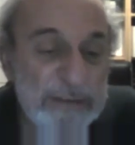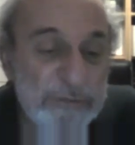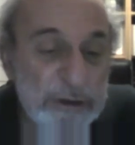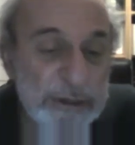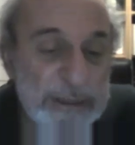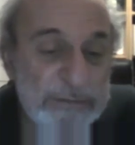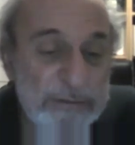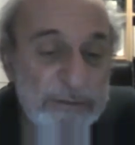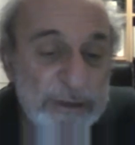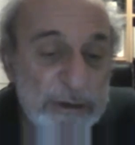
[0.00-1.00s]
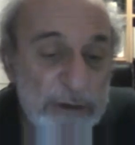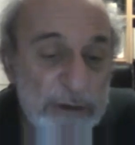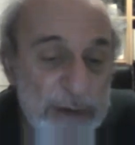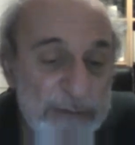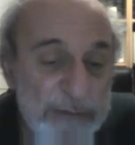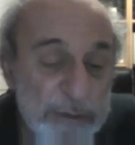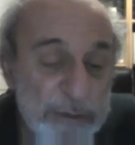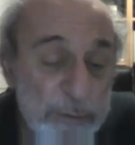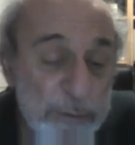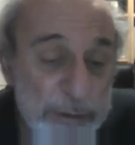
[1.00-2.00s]
God had left everything alone,
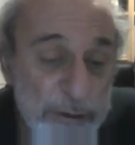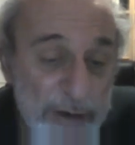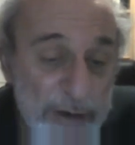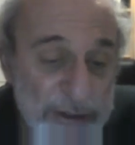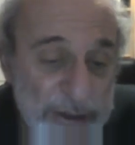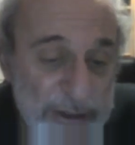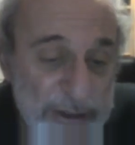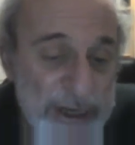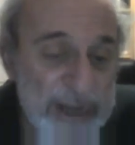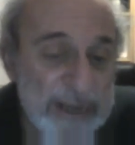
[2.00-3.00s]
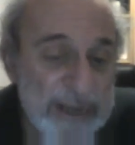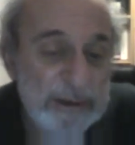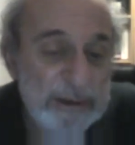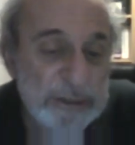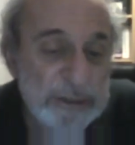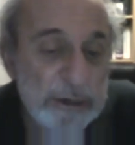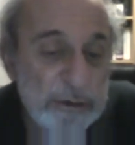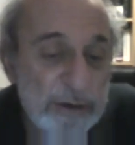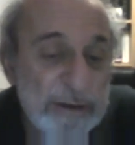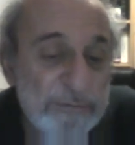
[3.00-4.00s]
everything would be all right. So he's not a
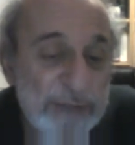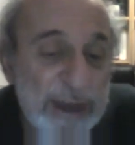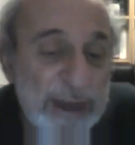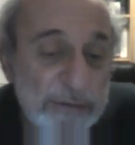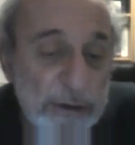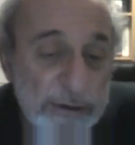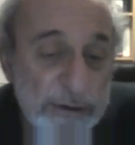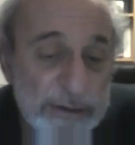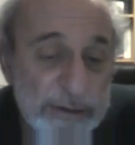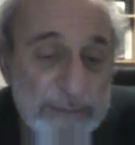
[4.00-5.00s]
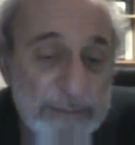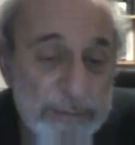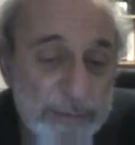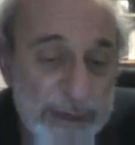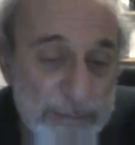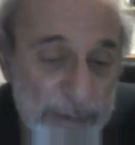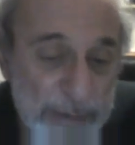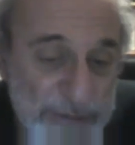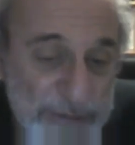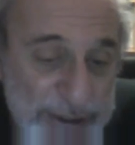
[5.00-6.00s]
great fan of God, but he
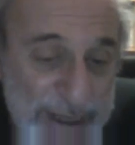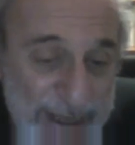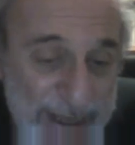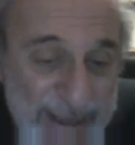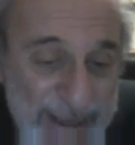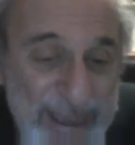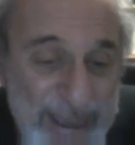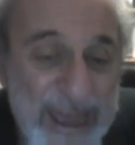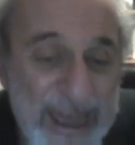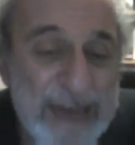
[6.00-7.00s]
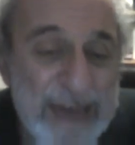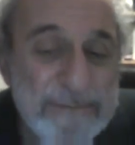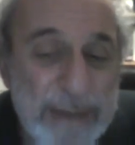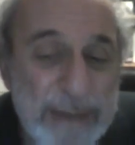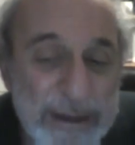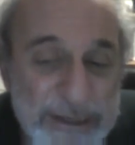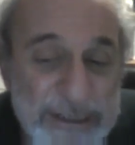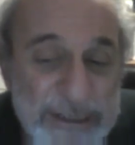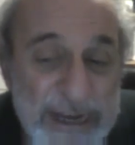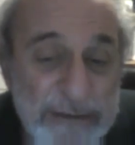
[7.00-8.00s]
believes he's there. But
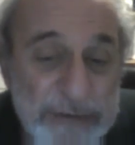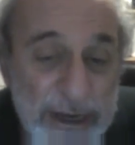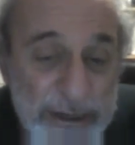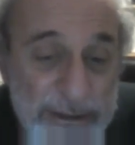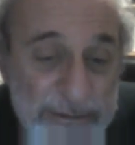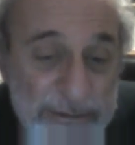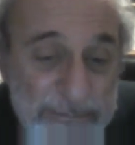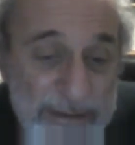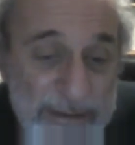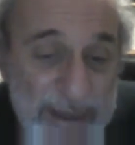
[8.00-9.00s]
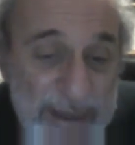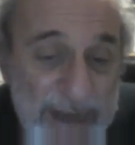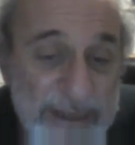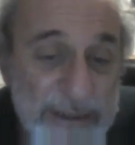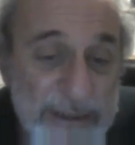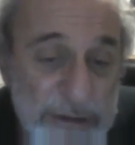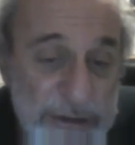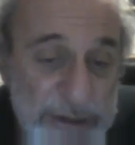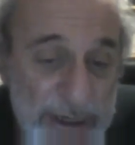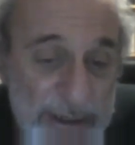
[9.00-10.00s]
he's now dying, and he knows
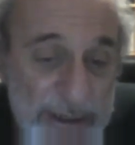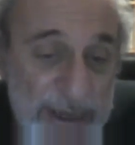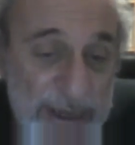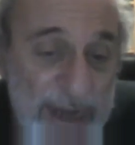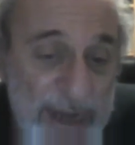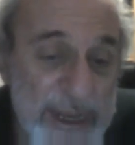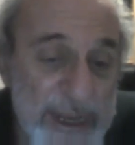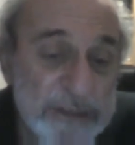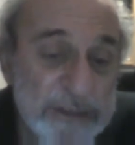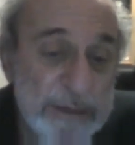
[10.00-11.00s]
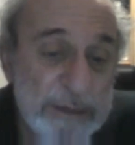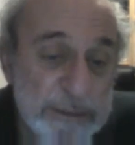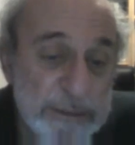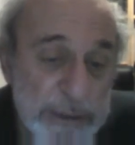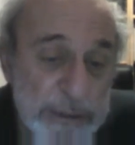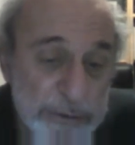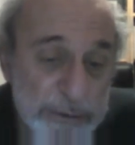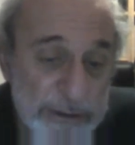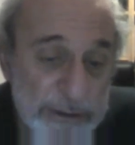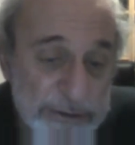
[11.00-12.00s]
he's dying, and he has to make his peace with
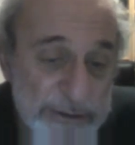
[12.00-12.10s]
God.